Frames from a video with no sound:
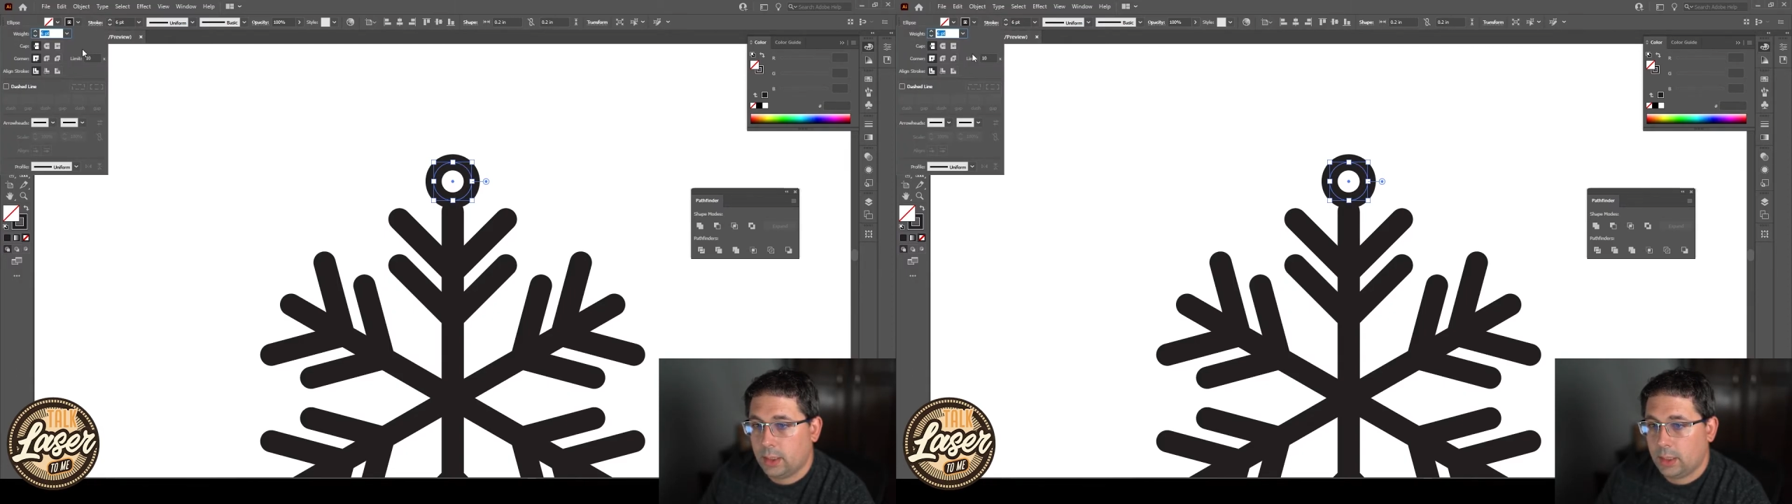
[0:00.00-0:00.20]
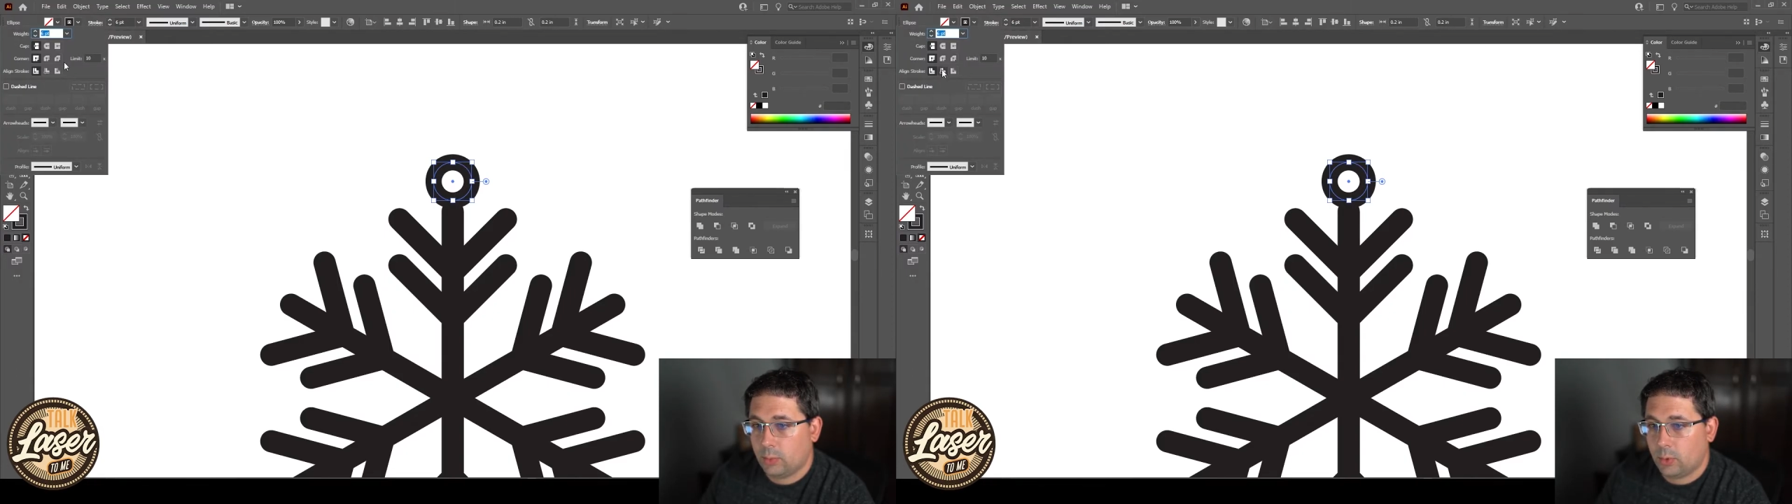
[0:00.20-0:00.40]

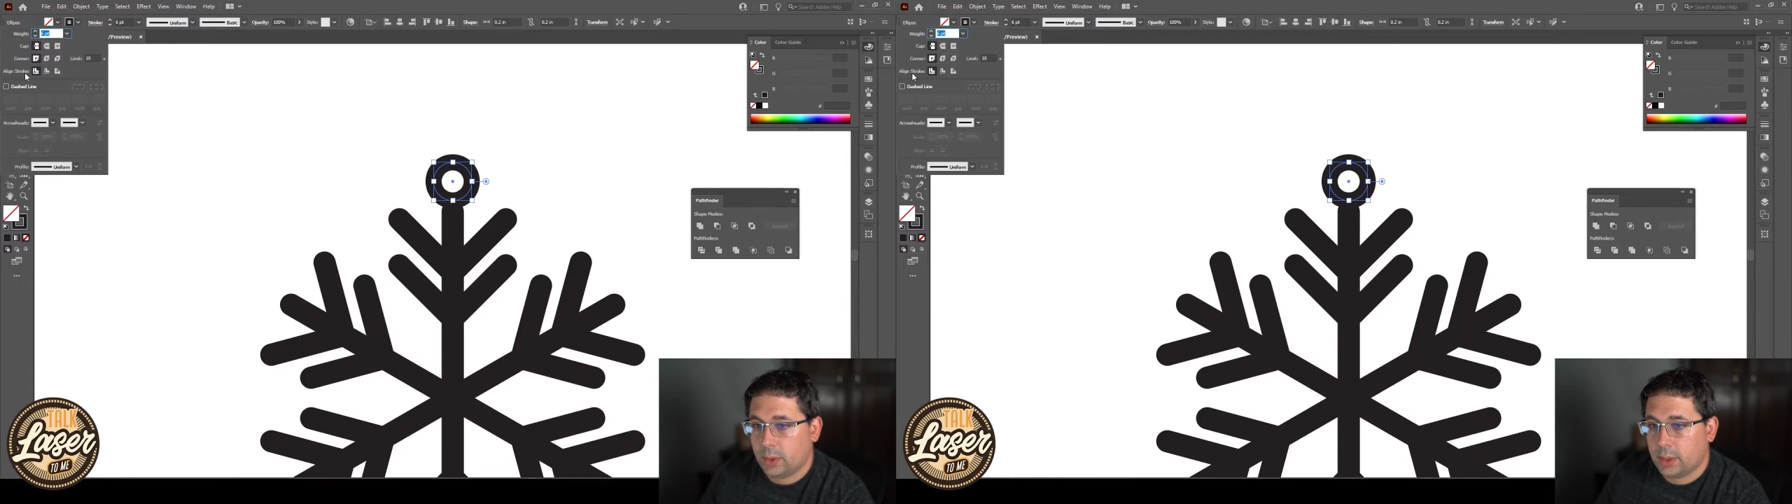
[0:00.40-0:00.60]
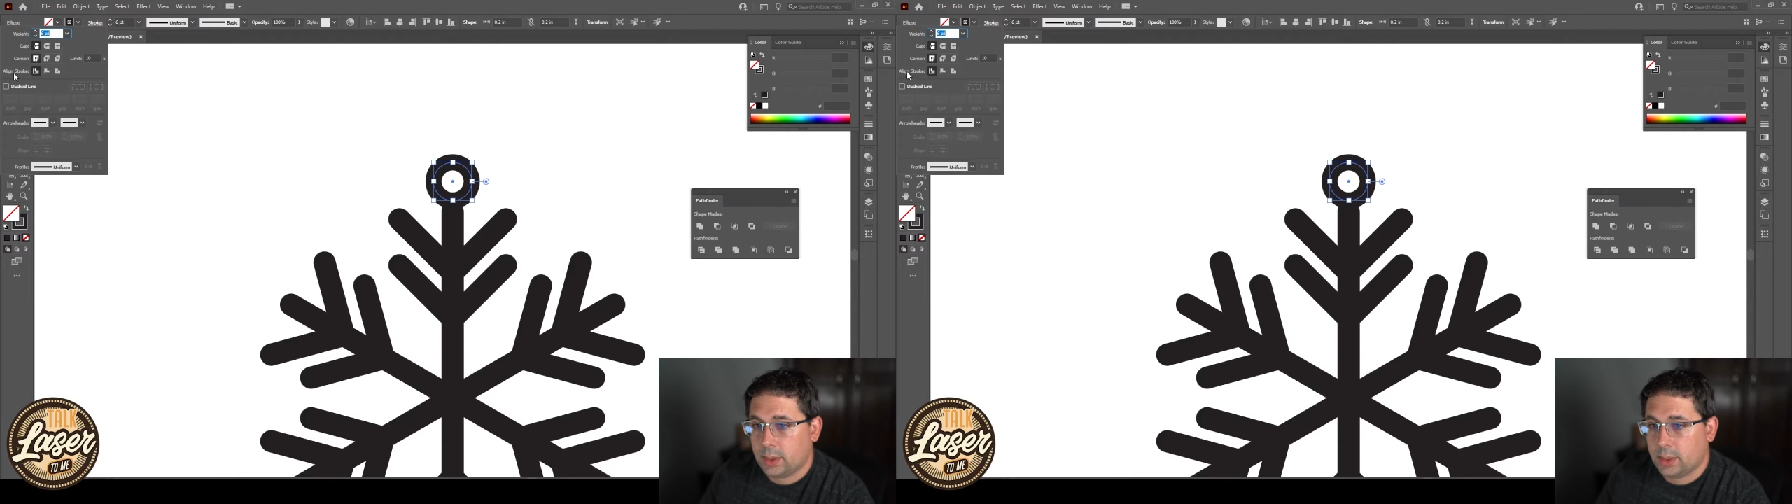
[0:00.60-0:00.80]
and we're
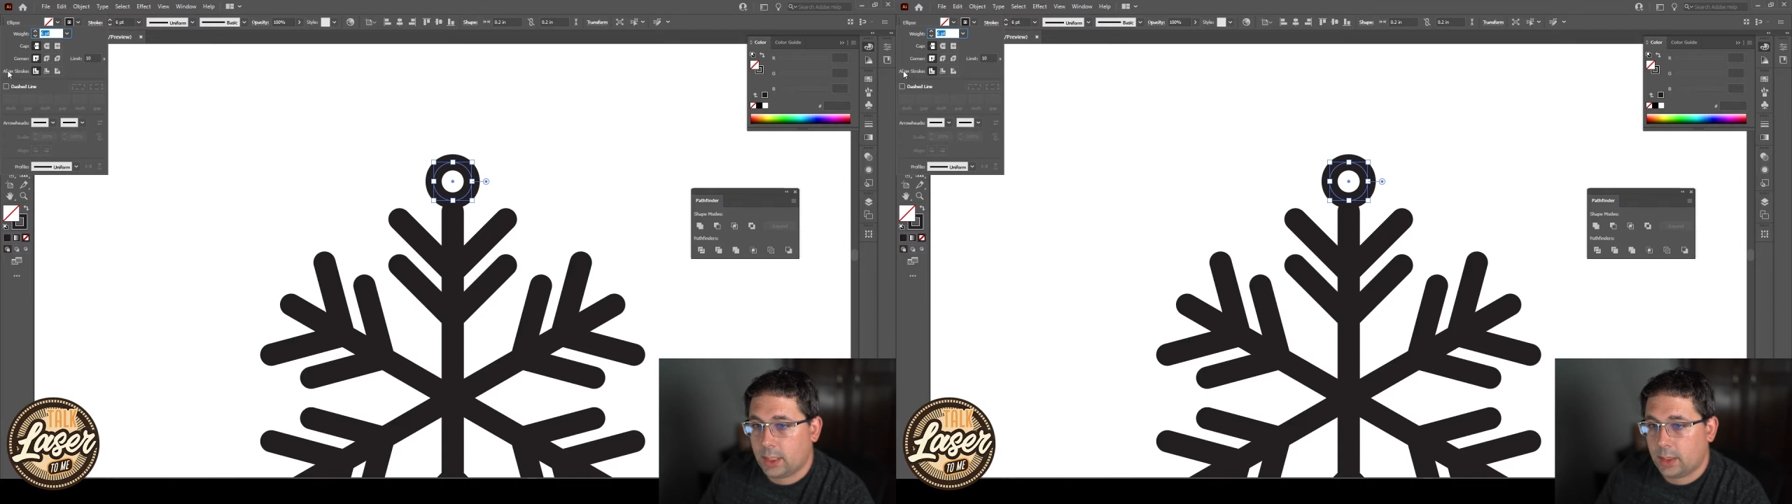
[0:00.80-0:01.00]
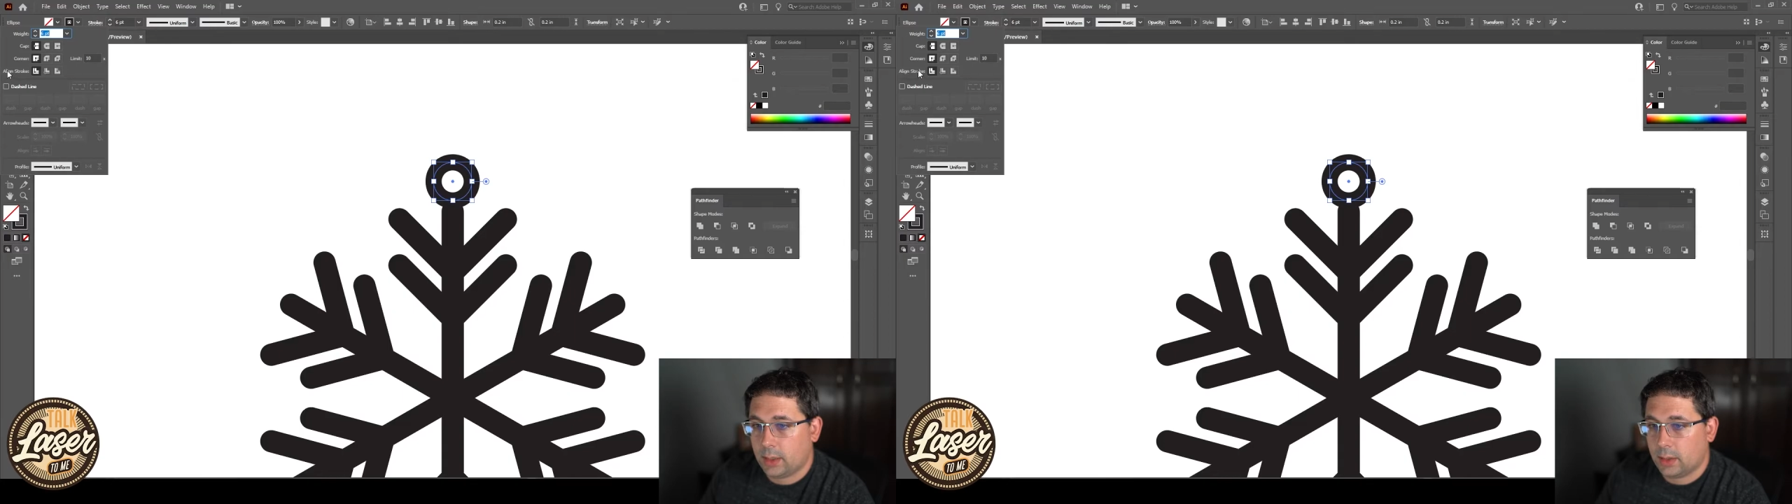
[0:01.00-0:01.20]
going to
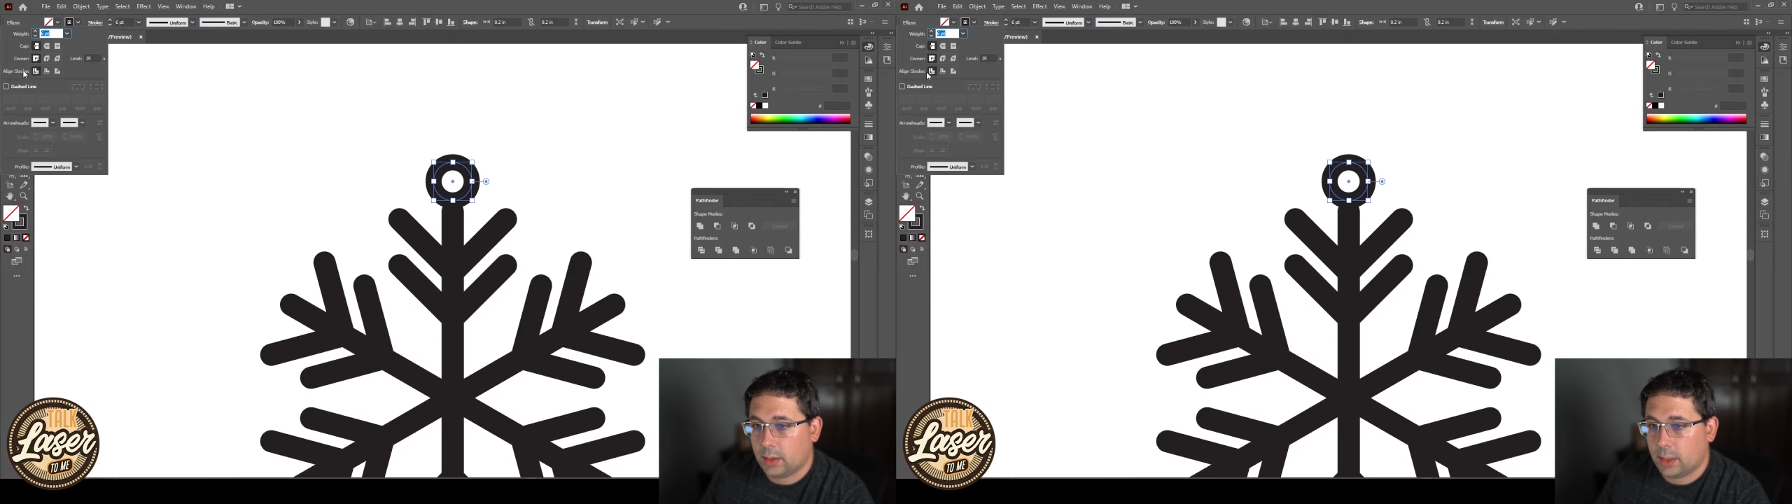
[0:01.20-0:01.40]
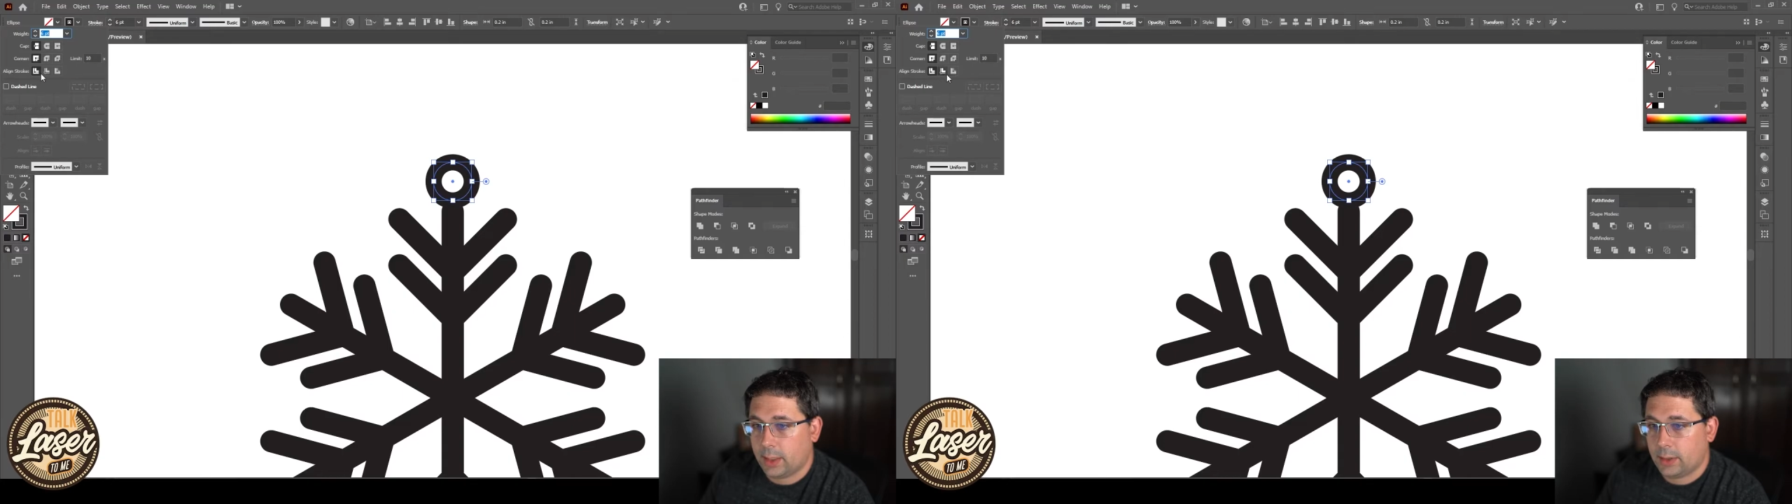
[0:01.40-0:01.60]
set a
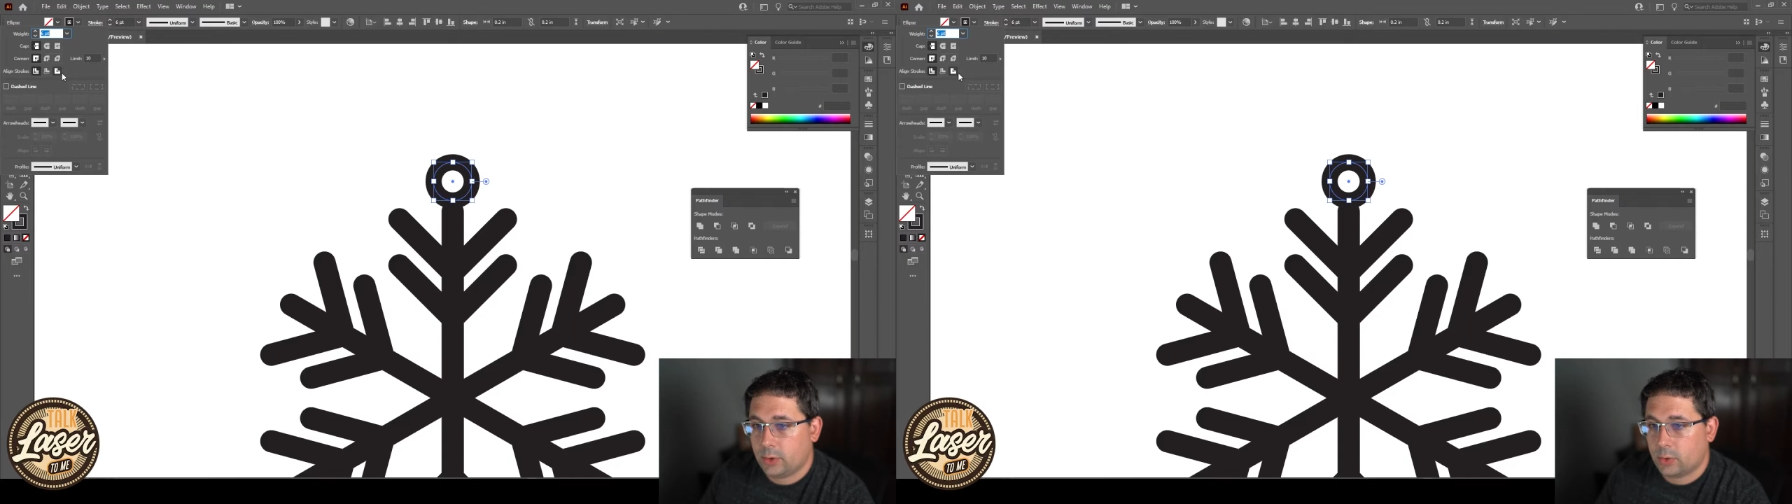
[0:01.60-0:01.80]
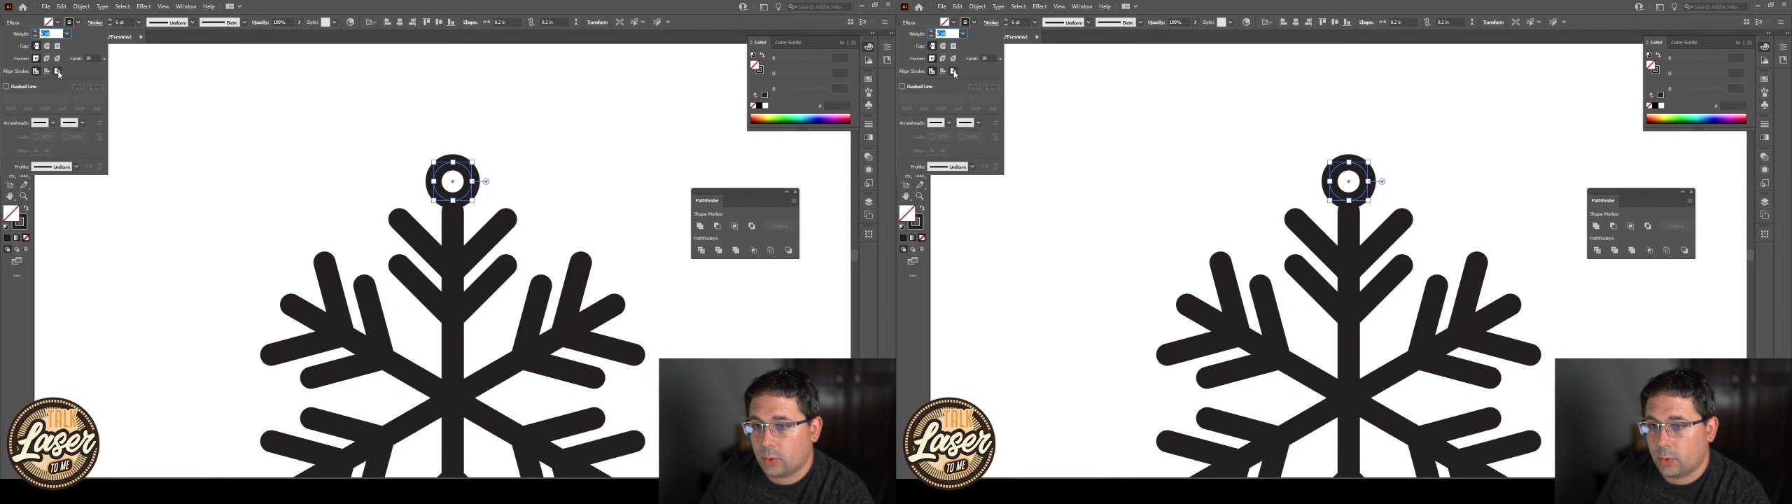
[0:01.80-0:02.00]
line
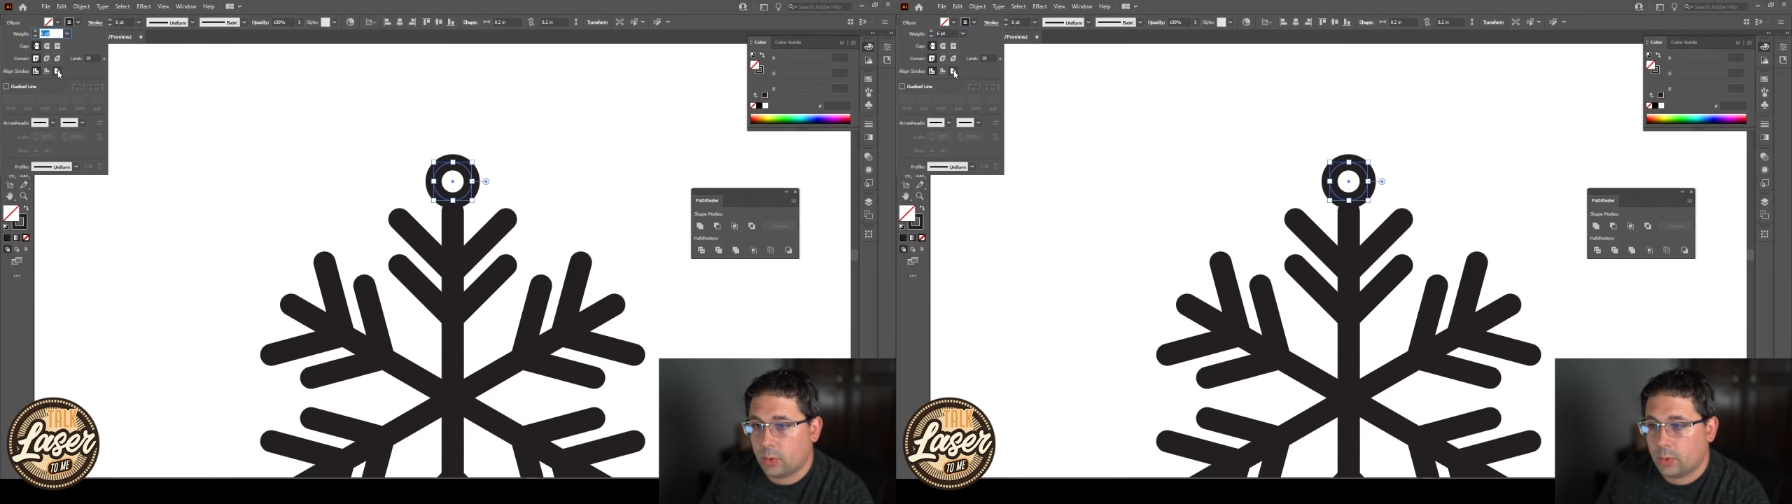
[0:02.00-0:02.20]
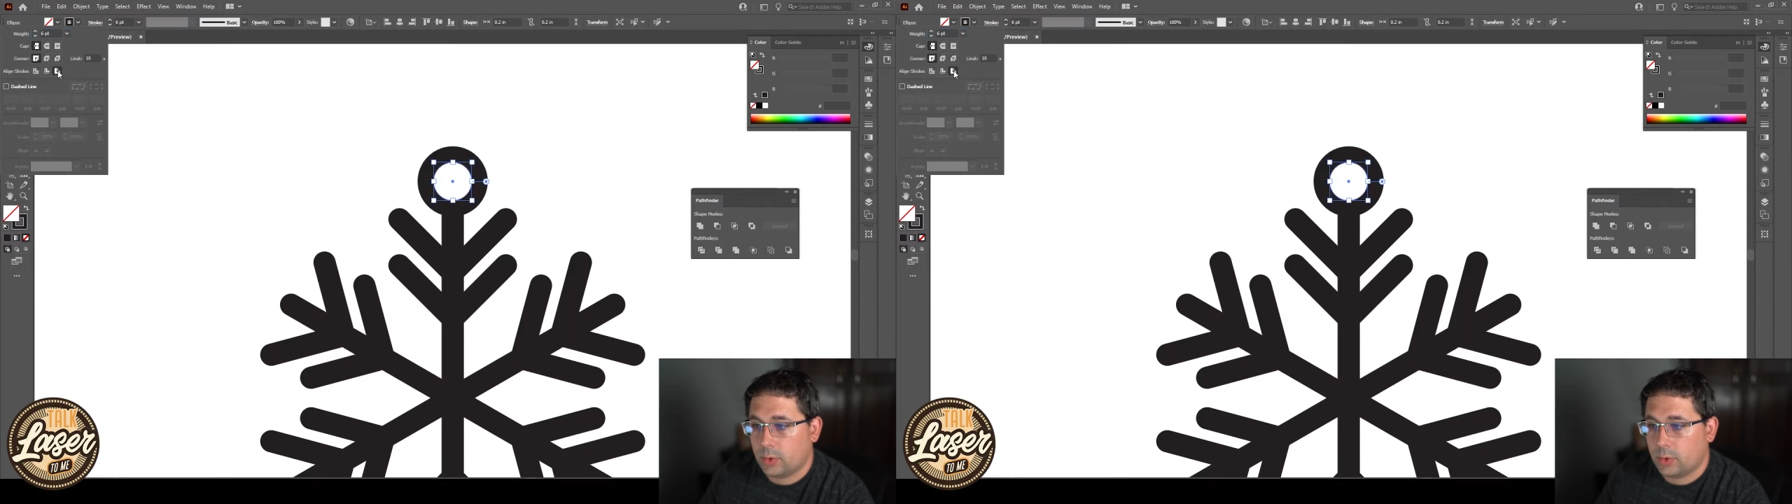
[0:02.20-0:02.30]
stroke